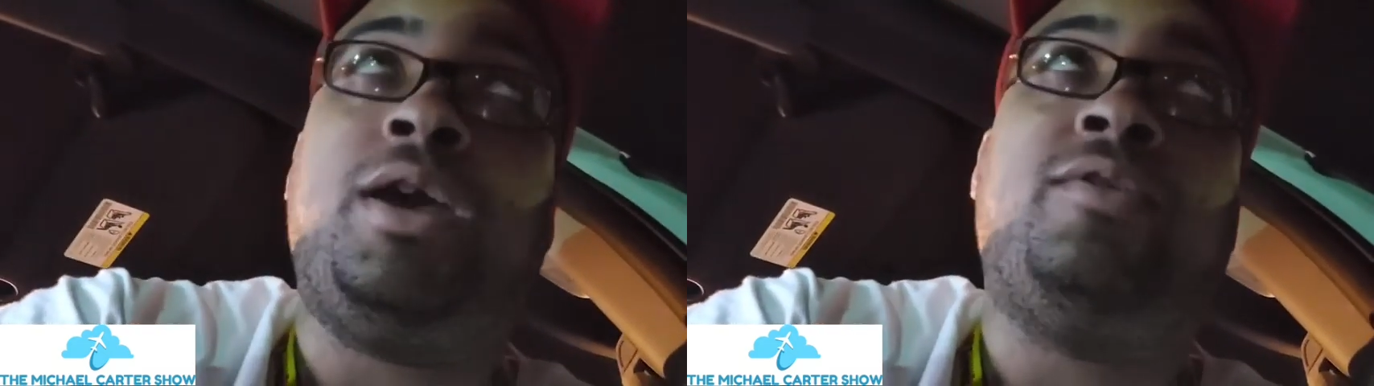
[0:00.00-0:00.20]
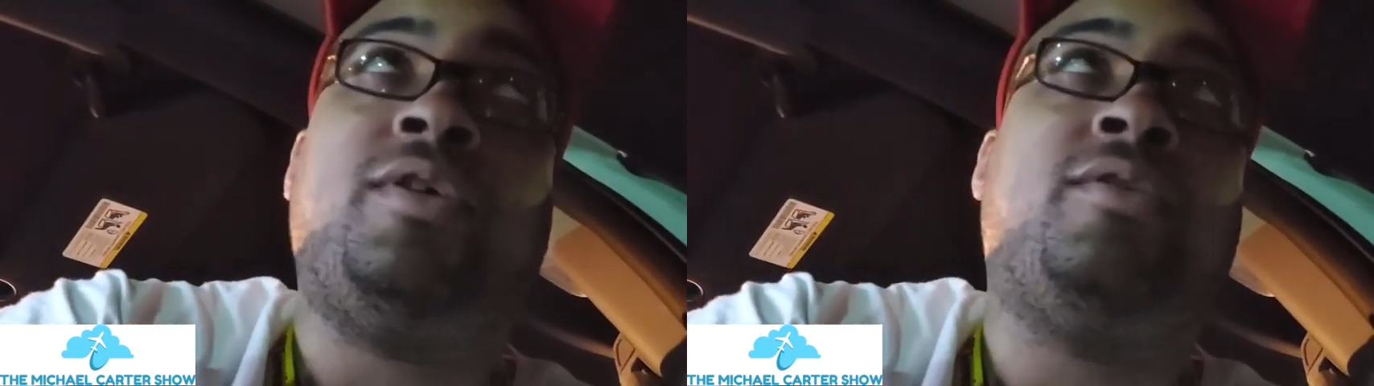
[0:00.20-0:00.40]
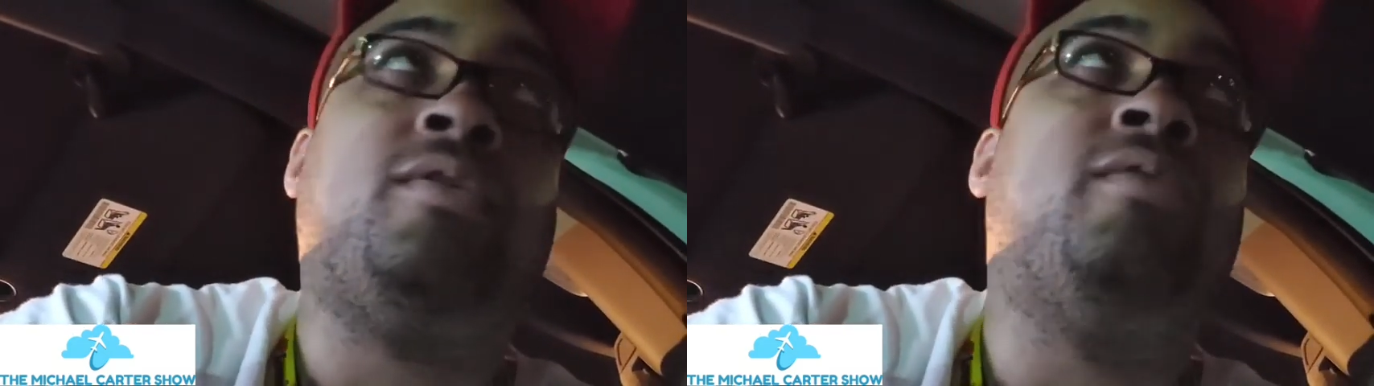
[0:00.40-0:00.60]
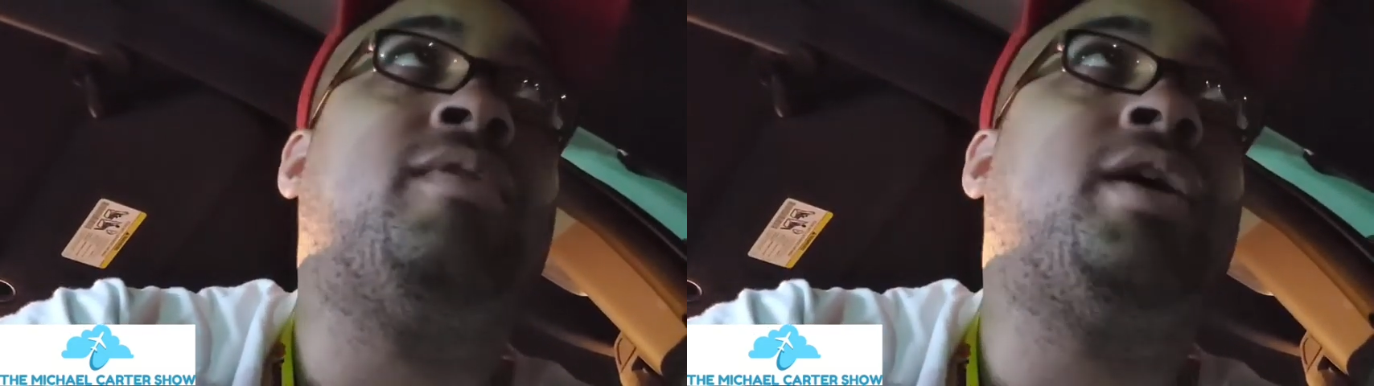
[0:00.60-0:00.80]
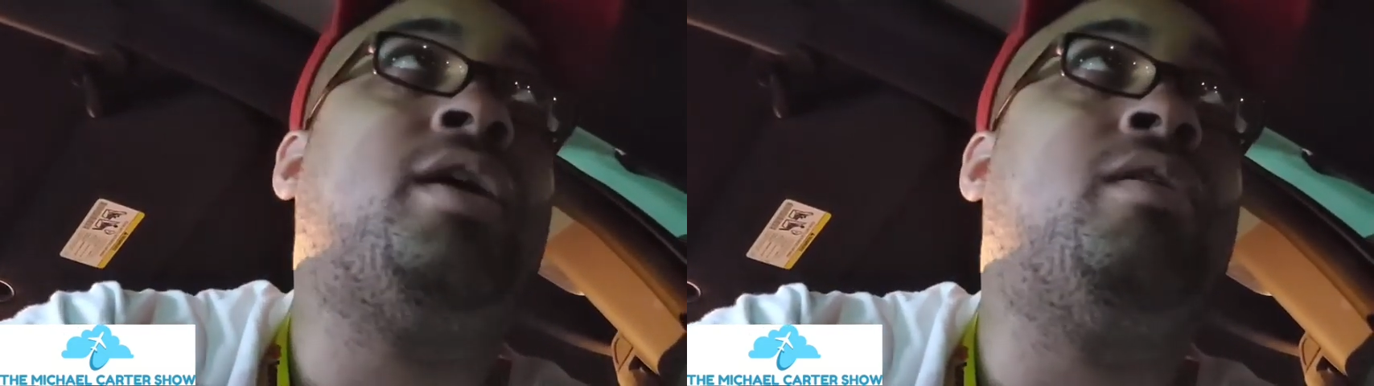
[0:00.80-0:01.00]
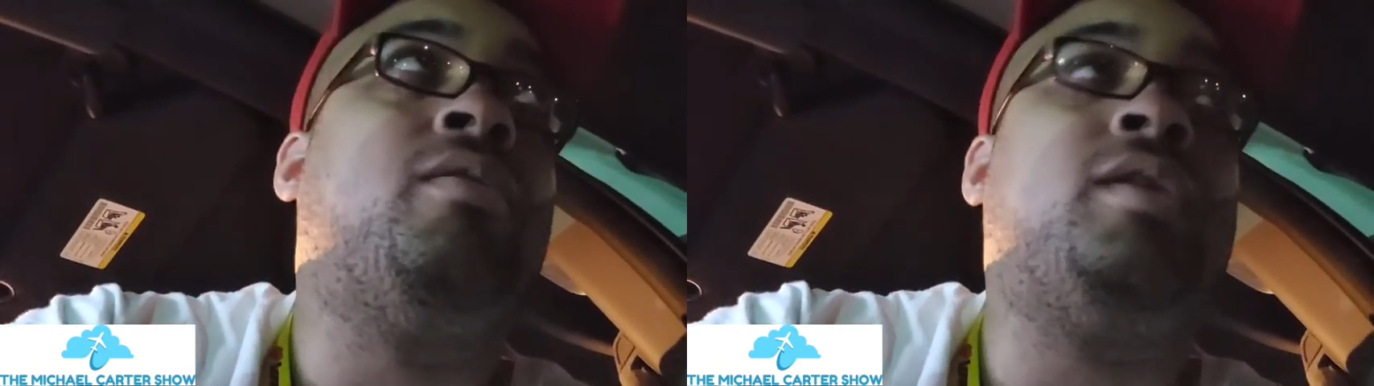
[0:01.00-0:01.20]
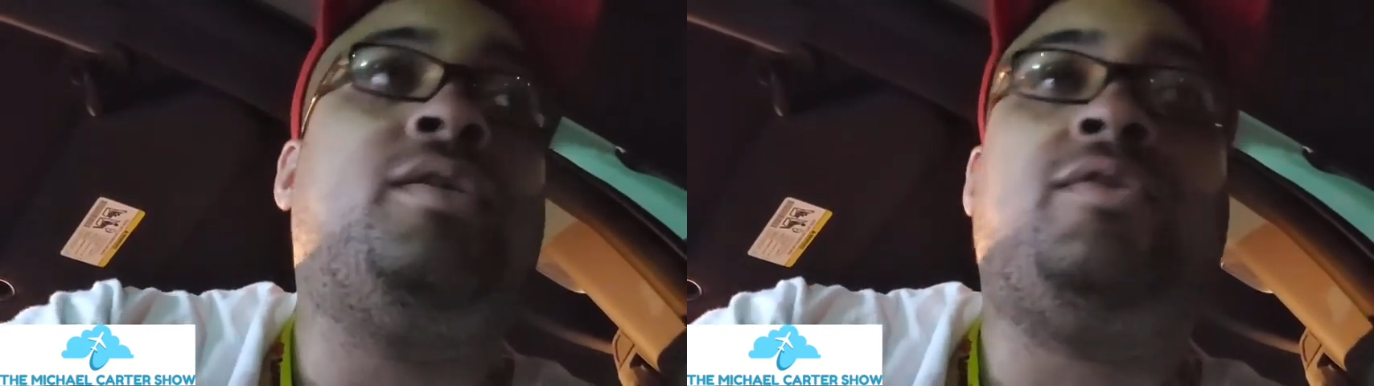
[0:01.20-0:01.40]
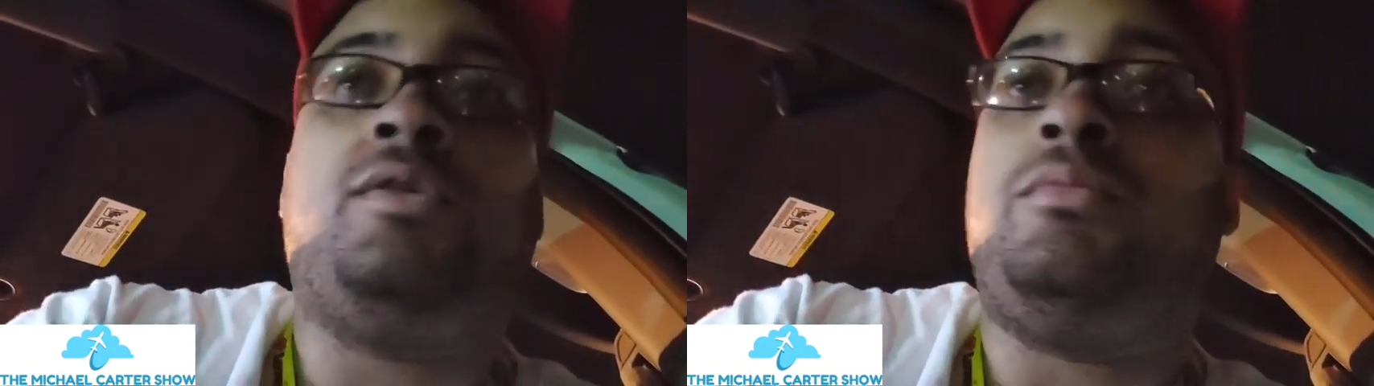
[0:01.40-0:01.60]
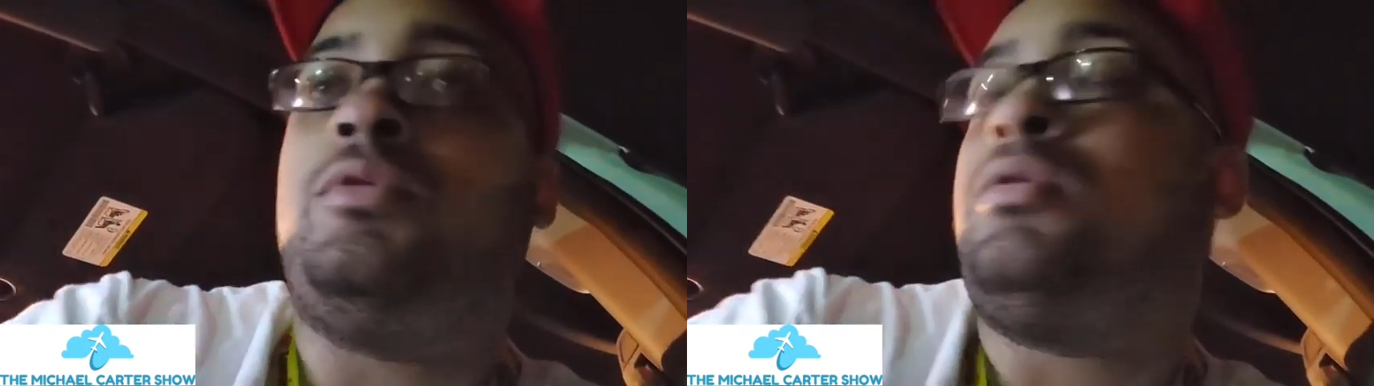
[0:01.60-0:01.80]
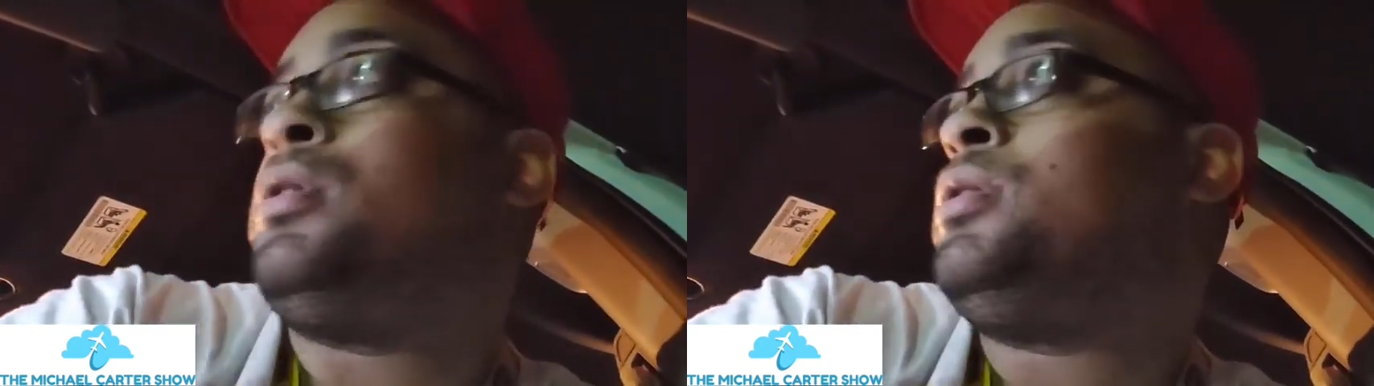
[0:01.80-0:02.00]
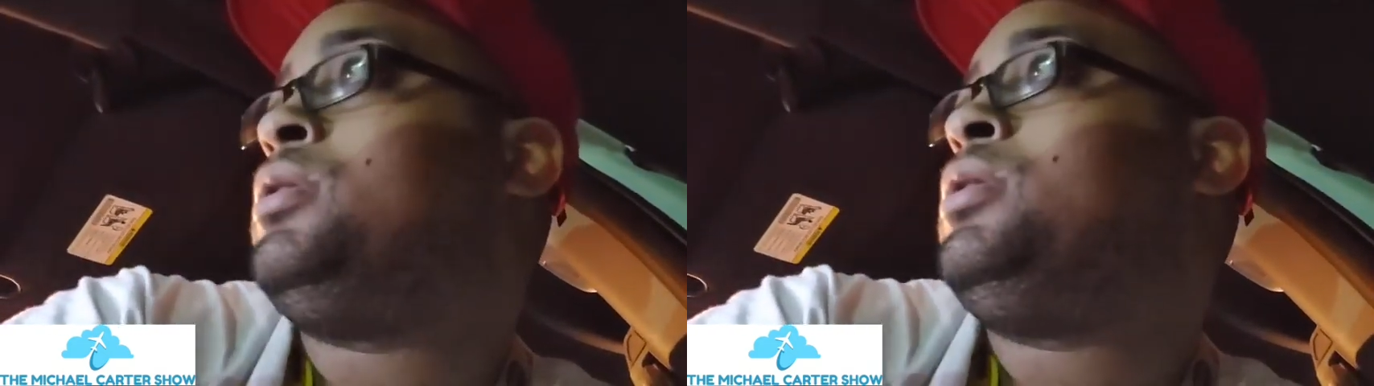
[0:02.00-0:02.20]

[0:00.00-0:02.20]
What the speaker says: as is overnight going into the morning.